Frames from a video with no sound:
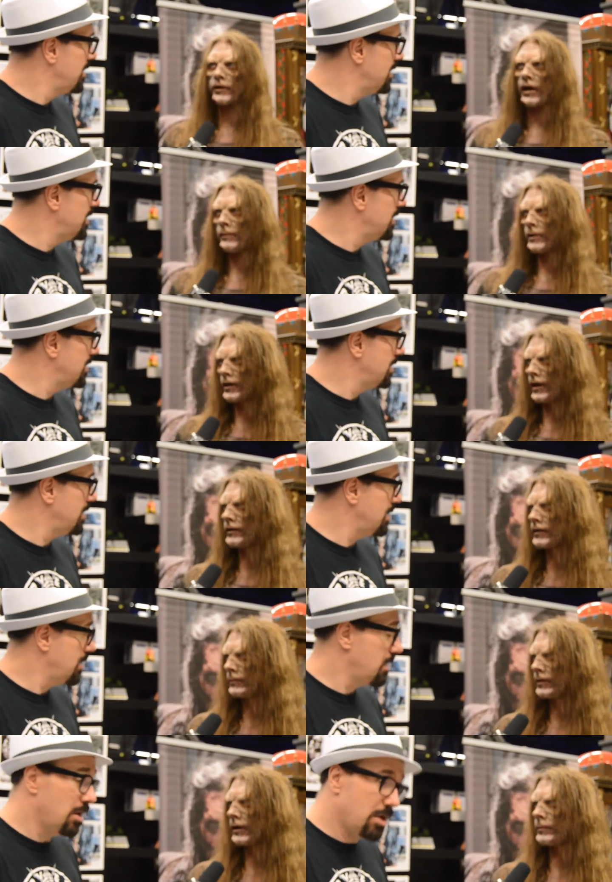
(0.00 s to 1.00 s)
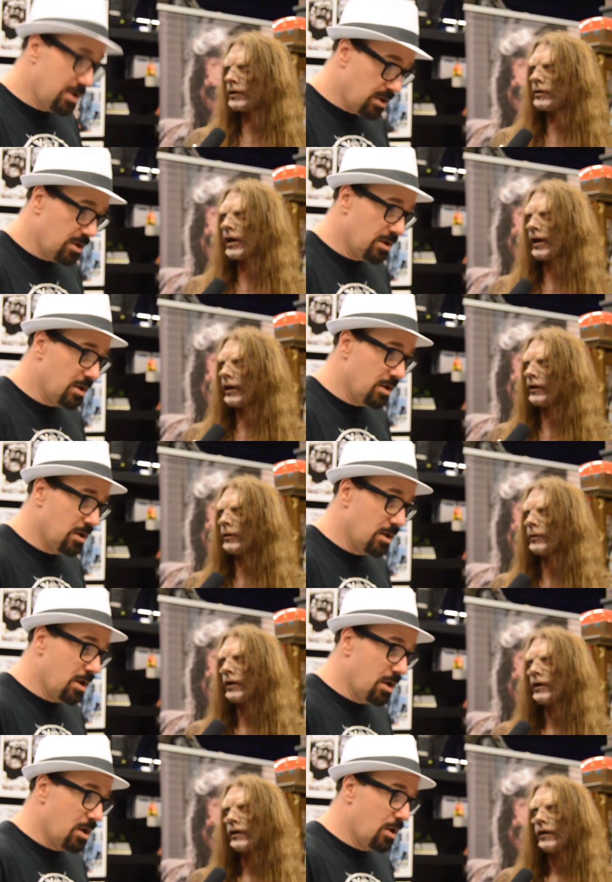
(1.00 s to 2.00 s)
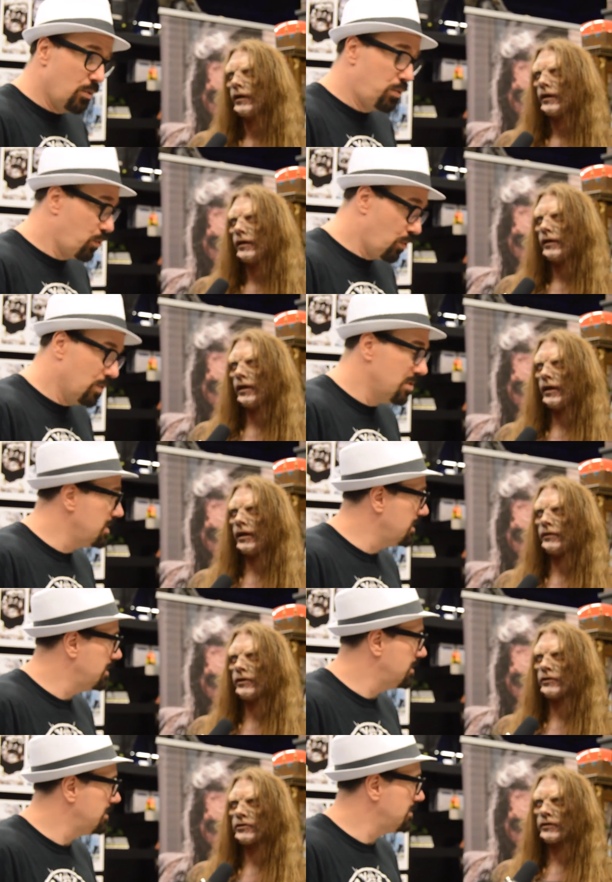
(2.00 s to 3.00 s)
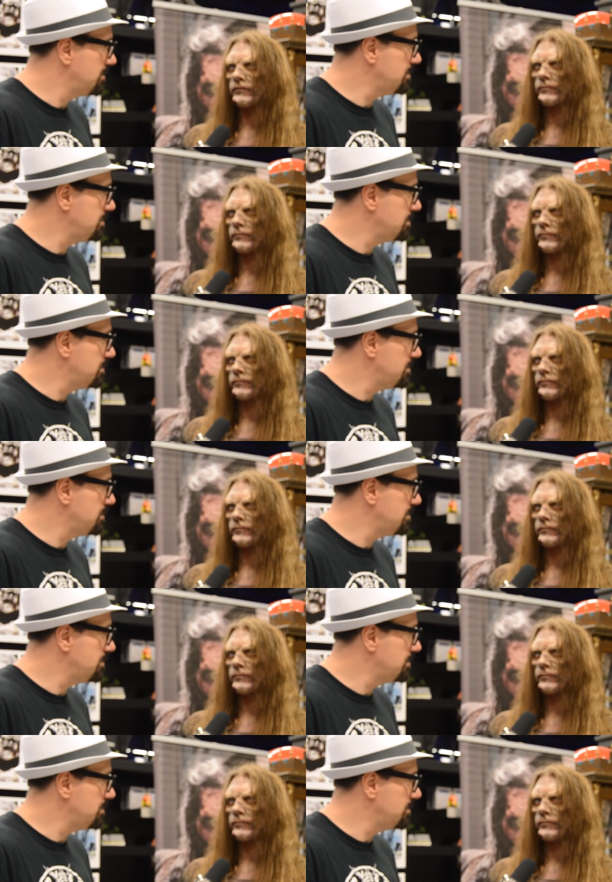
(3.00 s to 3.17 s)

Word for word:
Speaker 1: Comic Con coming up in Ohio. And there's a